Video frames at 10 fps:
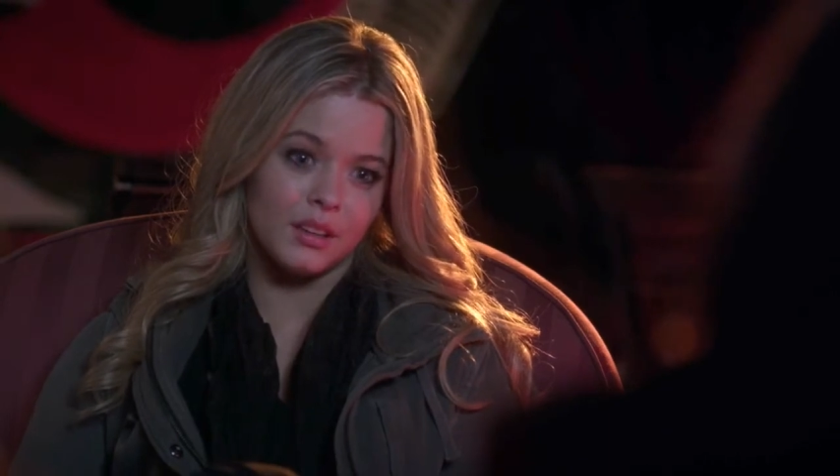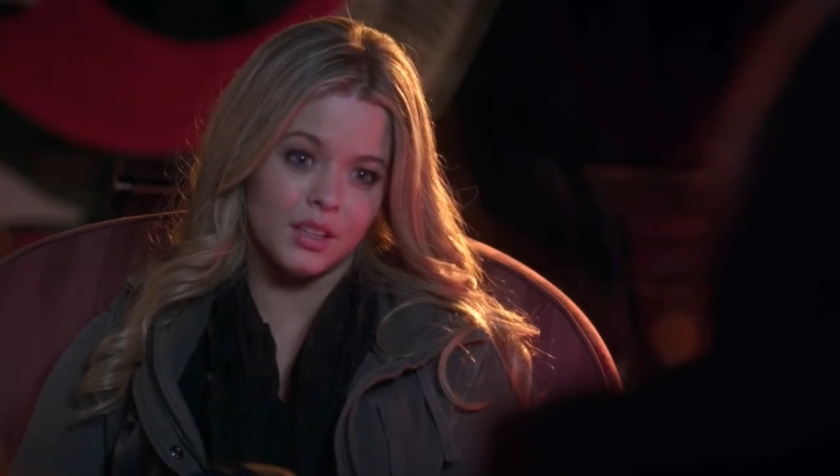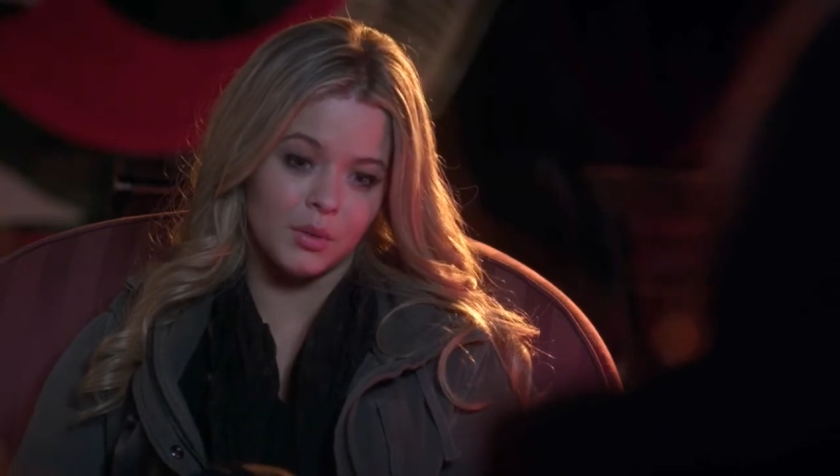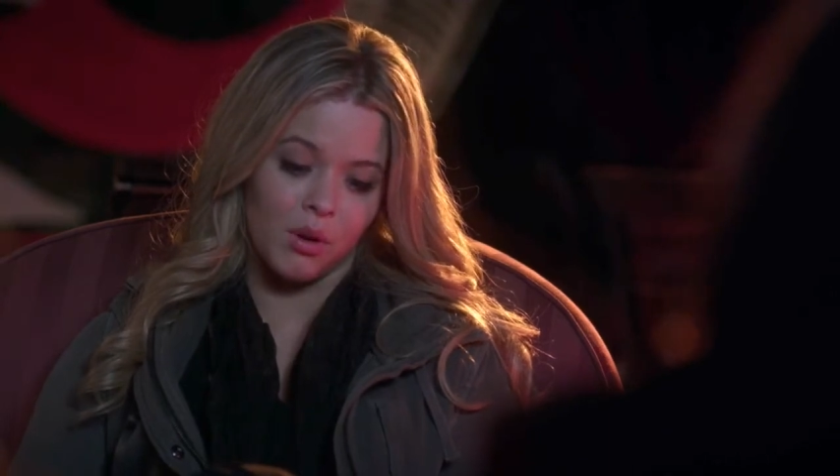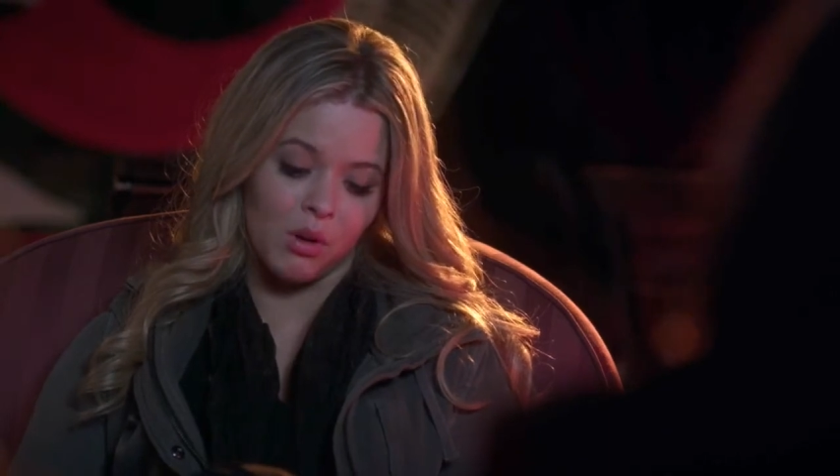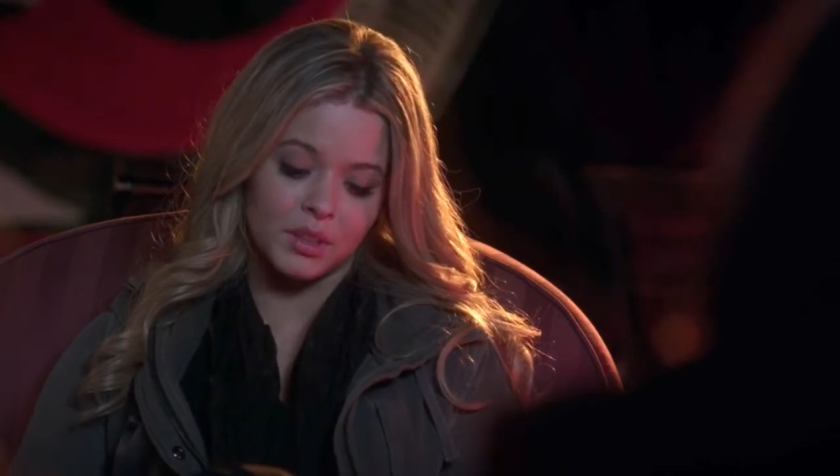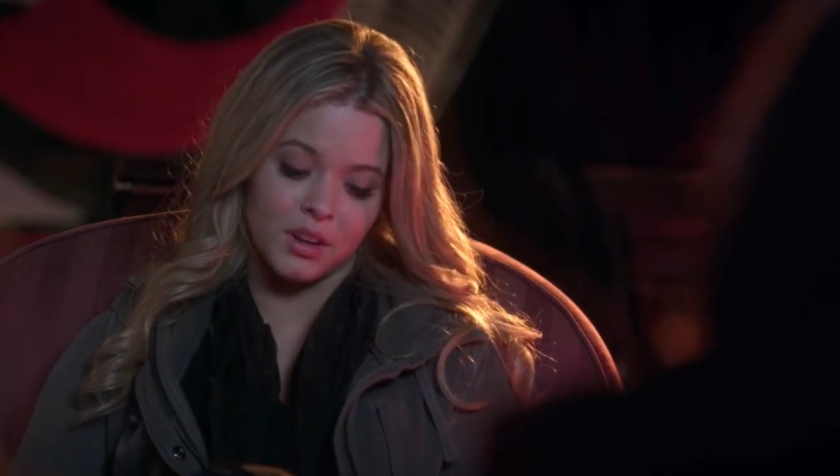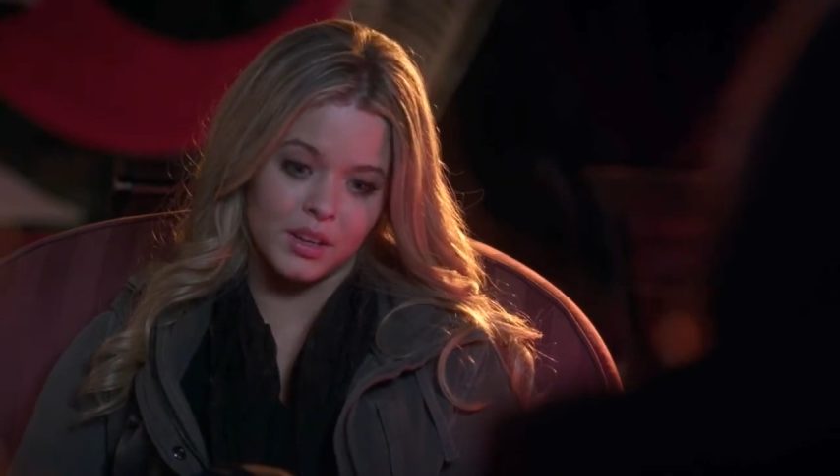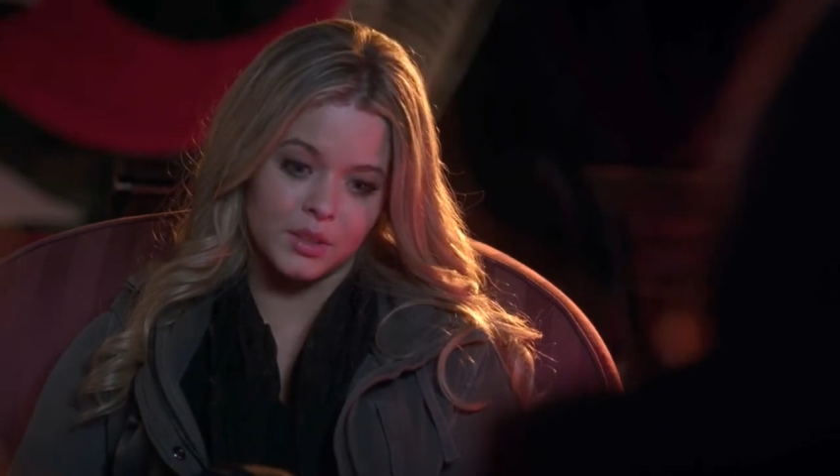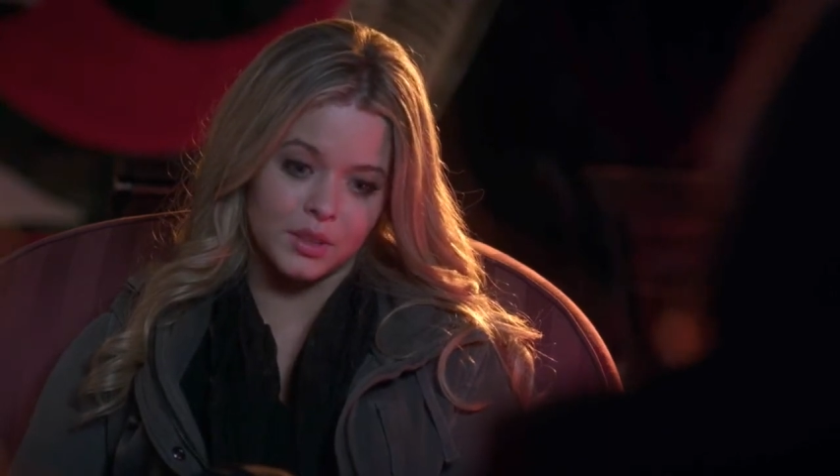you were
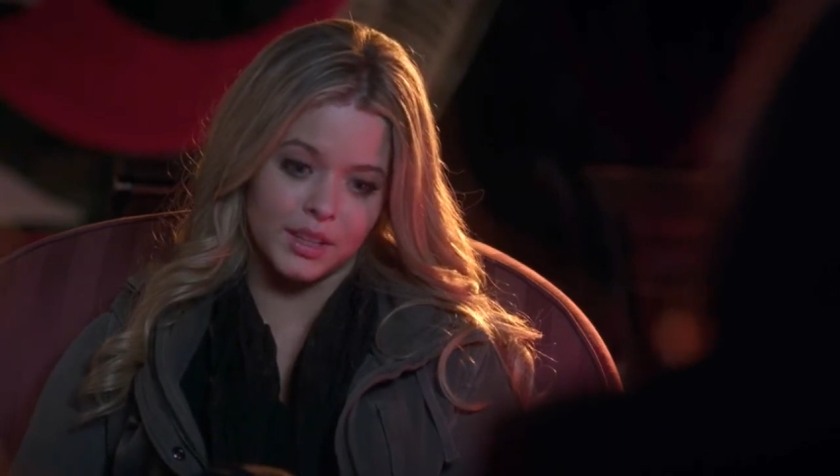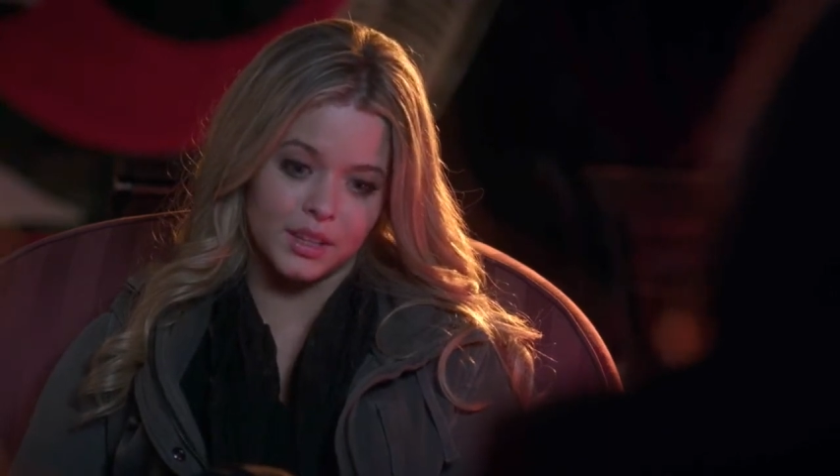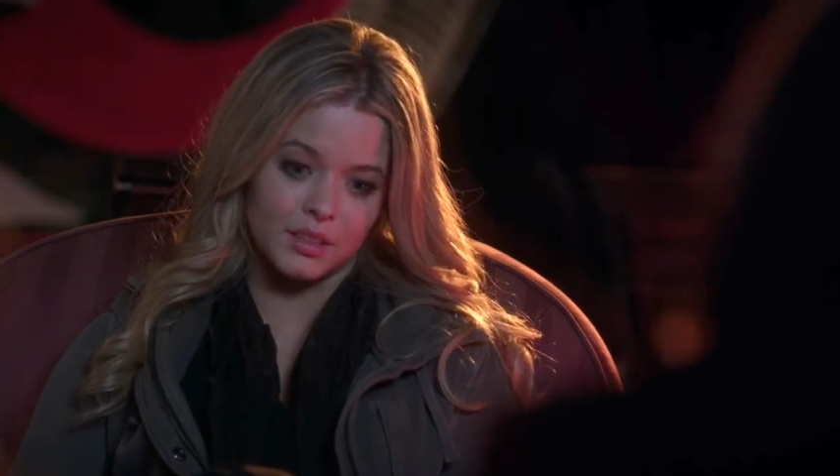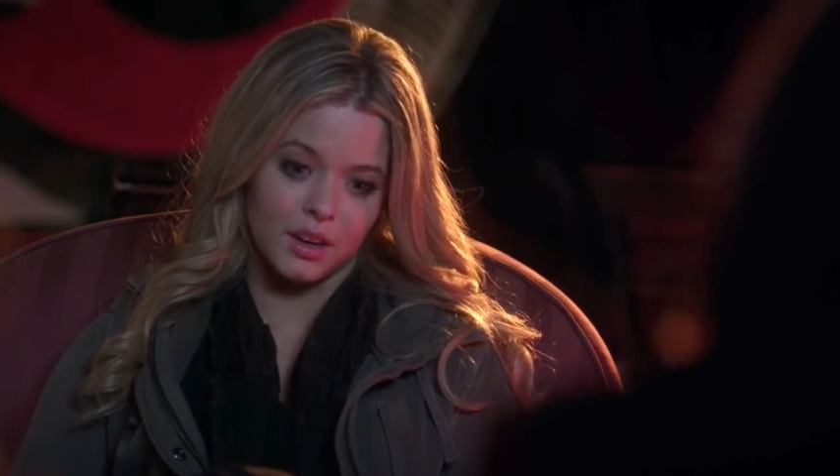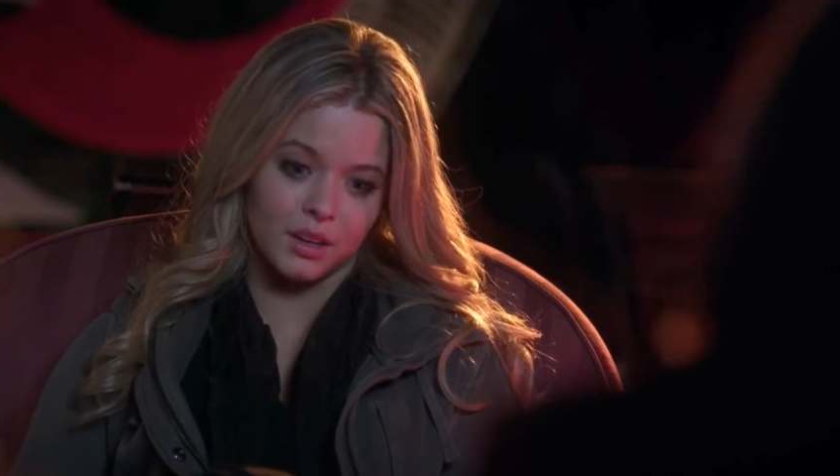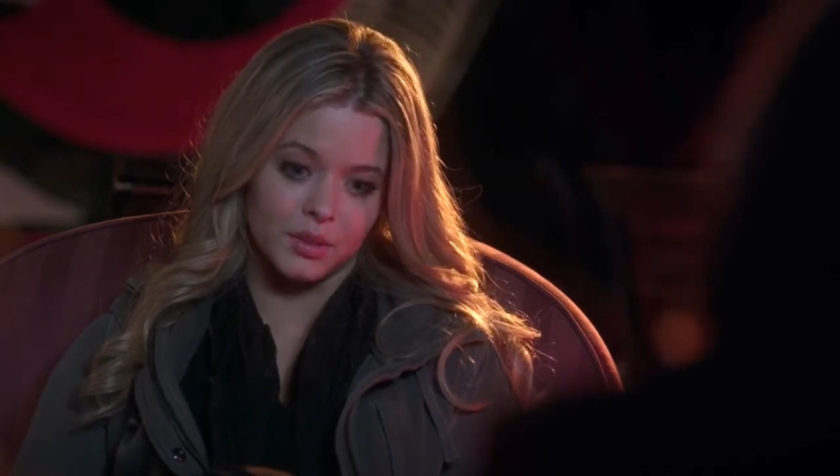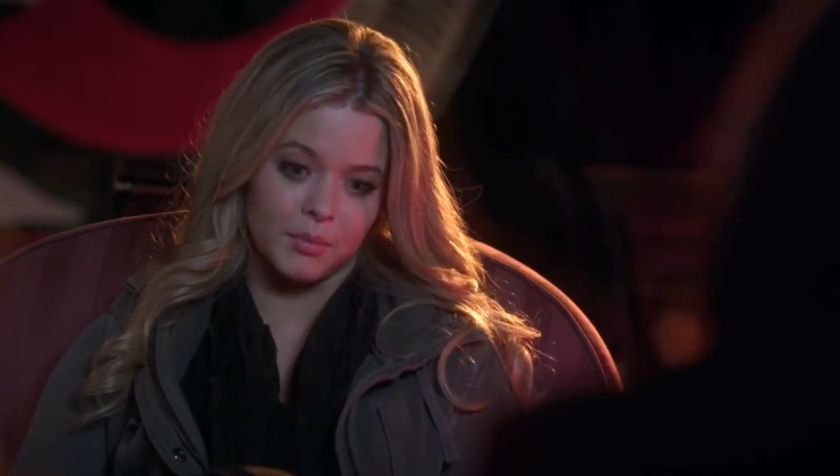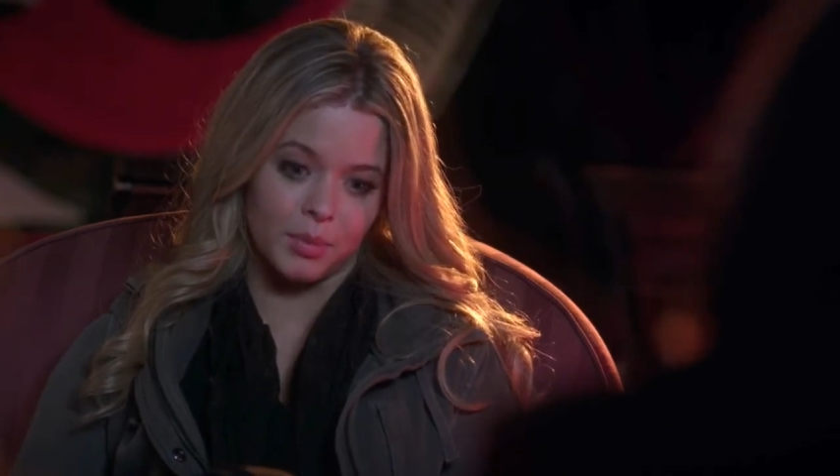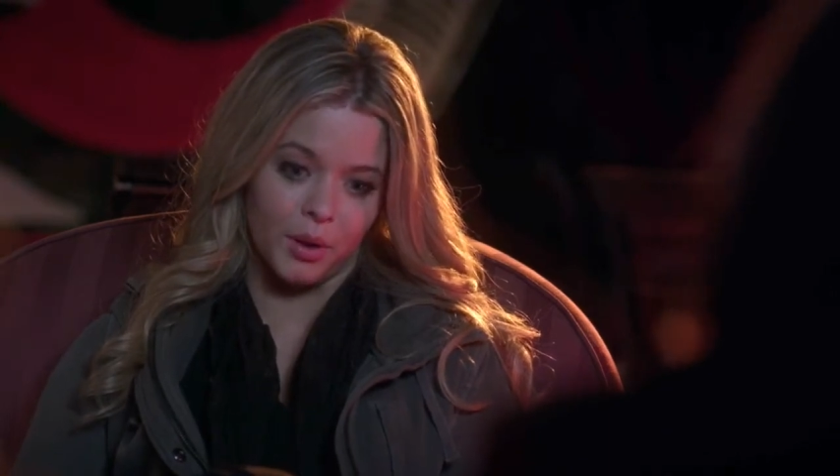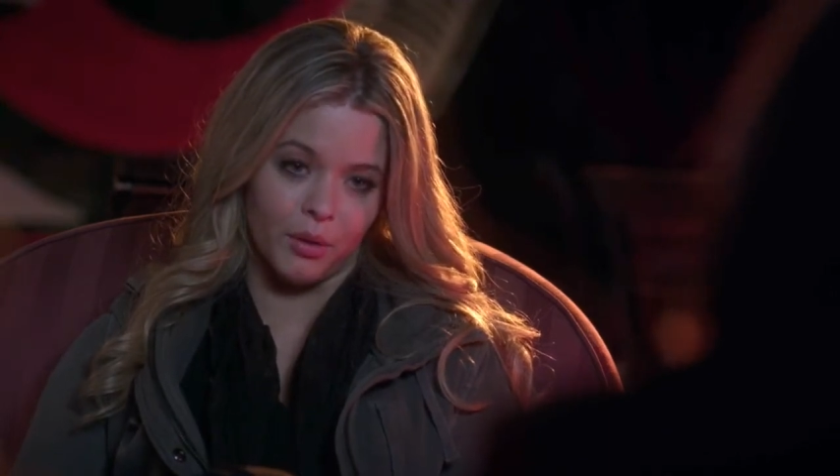holding on to it like a dog
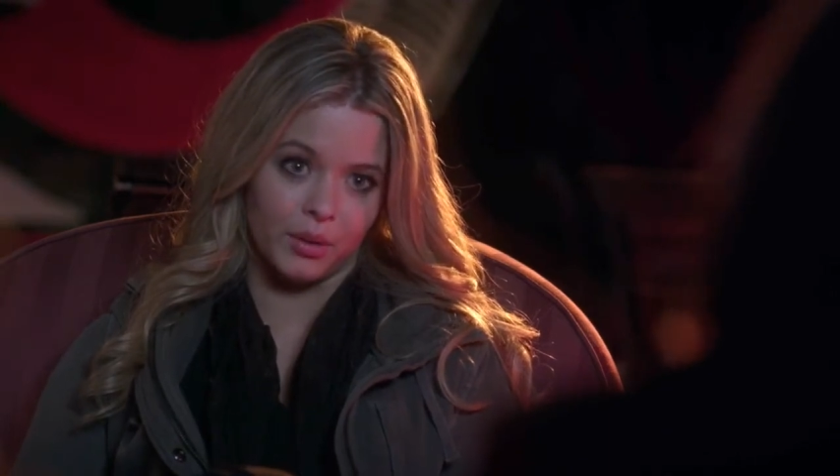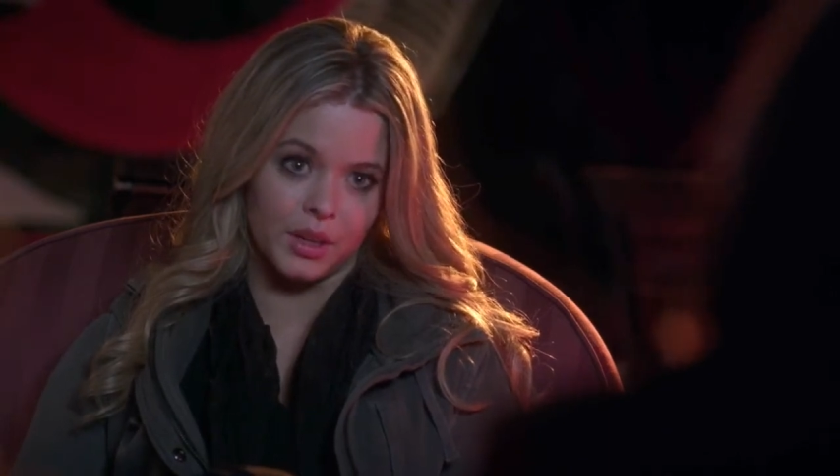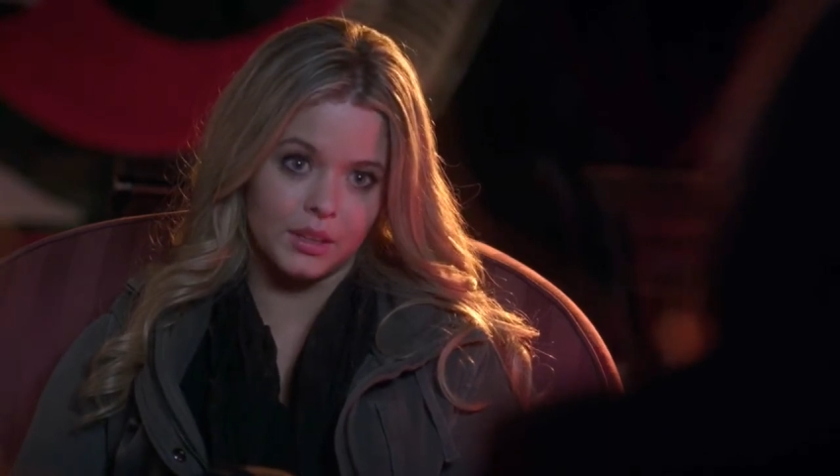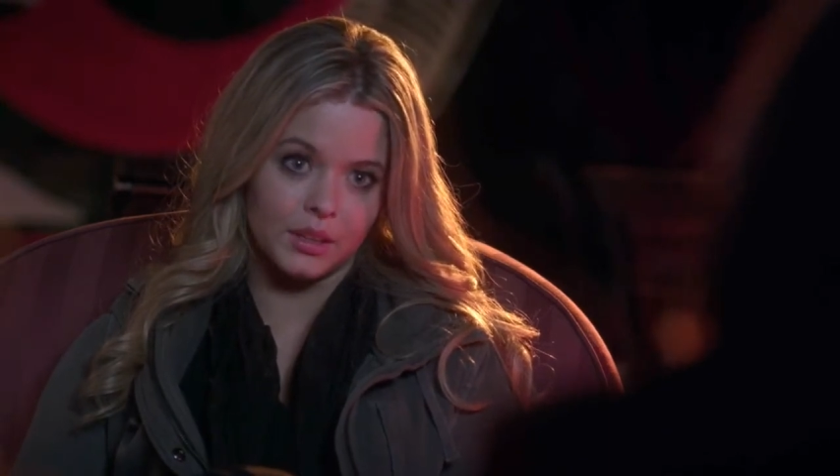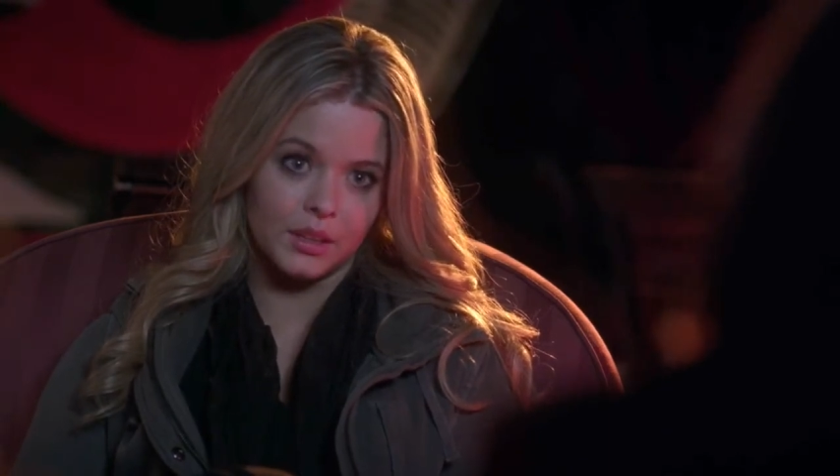with a bone.